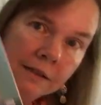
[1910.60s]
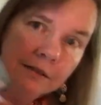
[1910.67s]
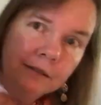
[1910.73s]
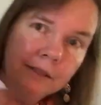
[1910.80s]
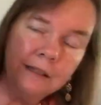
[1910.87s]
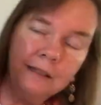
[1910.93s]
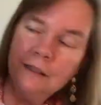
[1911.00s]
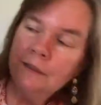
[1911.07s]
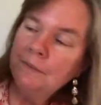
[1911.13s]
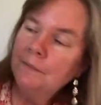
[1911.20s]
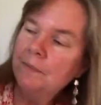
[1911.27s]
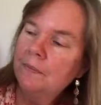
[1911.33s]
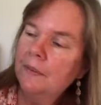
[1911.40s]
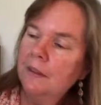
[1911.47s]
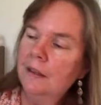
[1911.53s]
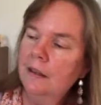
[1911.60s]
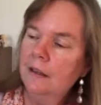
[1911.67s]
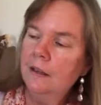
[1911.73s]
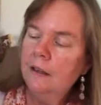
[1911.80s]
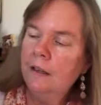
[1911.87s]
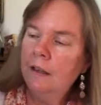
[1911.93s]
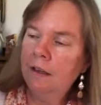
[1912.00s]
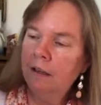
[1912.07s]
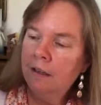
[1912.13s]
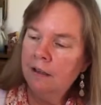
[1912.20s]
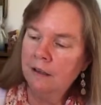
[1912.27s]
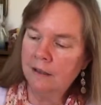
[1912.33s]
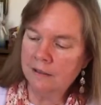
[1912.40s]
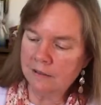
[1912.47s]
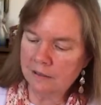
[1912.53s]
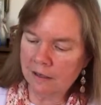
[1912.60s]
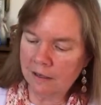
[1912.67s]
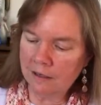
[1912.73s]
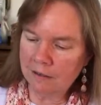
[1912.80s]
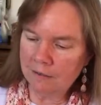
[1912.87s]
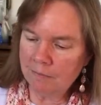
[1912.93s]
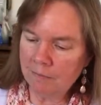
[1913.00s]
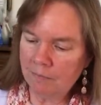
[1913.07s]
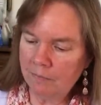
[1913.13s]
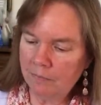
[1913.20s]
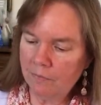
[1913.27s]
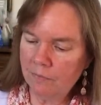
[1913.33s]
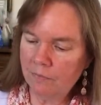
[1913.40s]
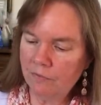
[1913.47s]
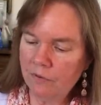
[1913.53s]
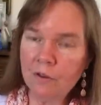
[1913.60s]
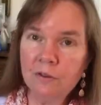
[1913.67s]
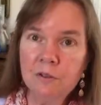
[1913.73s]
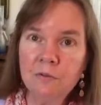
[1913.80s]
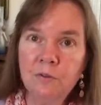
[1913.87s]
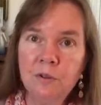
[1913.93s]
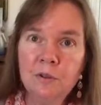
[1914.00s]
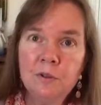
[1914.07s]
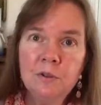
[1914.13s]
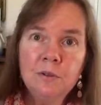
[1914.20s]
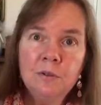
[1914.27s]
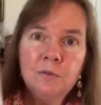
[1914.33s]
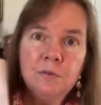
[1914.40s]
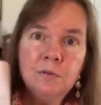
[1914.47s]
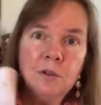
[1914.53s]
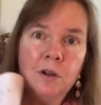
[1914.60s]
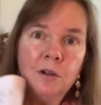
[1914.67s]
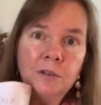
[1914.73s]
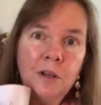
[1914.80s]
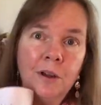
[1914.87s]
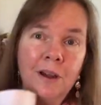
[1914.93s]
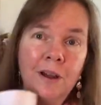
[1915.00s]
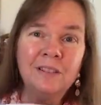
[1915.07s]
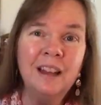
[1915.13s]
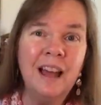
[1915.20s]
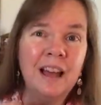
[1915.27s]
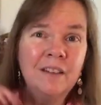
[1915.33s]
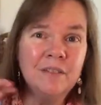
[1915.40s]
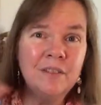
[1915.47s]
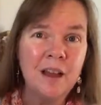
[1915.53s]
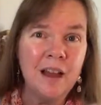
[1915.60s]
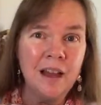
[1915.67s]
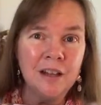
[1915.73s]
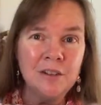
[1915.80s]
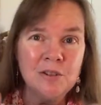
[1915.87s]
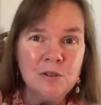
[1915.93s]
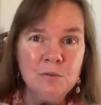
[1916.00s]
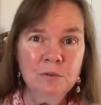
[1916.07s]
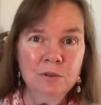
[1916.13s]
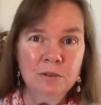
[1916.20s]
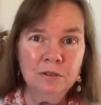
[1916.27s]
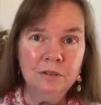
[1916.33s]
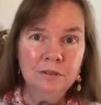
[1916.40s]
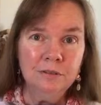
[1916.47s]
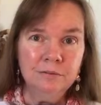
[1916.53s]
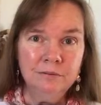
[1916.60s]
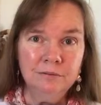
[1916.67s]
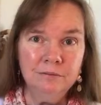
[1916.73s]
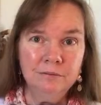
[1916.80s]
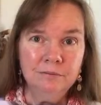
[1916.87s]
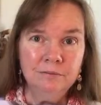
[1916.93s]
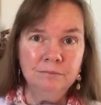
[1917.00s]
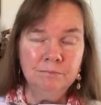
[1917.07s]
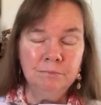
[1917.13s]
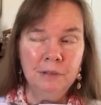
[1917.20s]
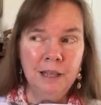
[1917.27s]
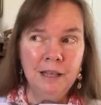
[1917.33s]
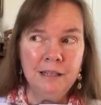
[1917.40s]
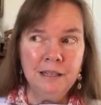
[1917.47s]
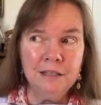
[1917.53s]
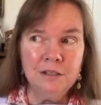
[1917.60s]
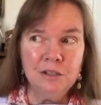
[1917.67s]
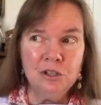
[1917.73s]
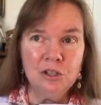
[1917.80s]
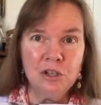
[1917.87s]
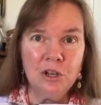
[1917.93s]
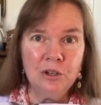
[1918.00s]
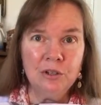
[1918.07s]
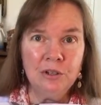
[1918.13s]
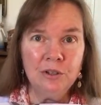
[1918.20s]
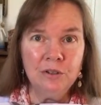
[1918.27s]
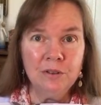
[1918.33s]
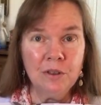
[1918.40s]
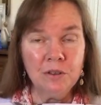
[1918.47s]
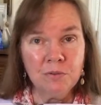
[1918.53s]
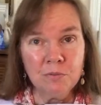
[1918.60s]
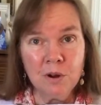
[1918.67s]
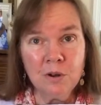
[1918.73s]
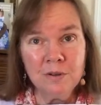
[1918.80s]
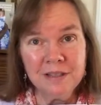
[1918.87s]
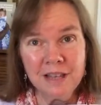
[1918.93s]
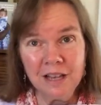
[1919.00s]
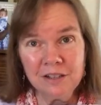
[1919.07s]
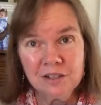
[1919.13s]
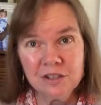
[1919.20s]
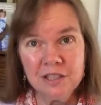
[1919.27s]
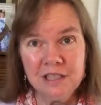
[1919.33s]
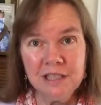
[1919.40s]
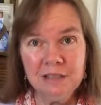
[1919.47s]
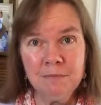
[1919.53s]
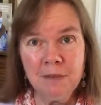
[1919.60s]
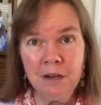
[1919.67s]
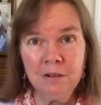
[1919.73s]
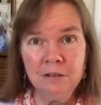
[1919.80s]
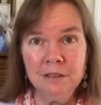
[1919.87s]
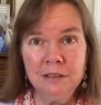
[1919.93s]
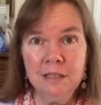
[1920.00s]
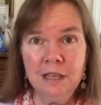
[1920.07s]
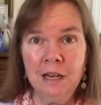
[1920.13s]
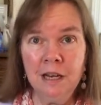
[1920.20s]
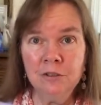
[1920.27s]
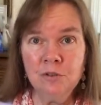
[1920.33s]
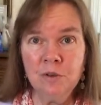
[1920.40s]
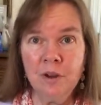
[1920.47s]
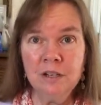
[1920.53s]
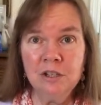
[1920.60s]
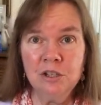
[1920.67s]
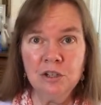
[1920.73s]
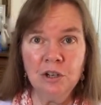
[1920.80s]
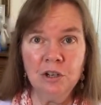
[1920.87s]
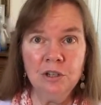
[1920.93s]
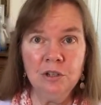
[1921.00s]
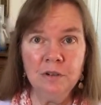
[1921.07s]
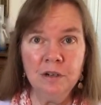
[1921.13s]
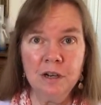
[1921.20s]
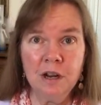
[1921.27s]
Okay. And for those of you who don't know, I don't have the actual blanket to show you. The throw is actually in Maryland, and I'll try to show you in